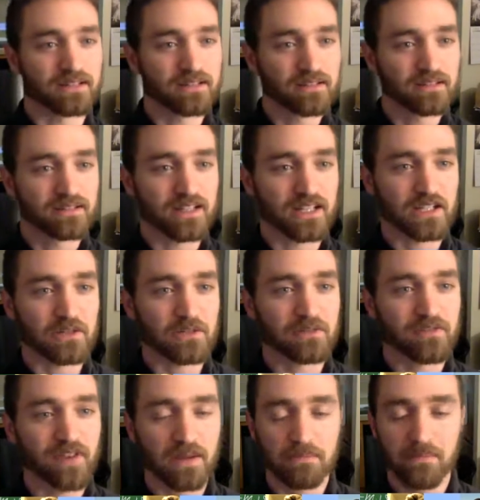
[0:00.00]
that you
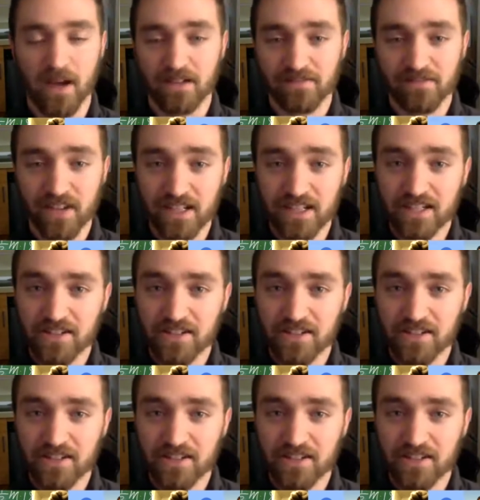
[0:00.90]
might find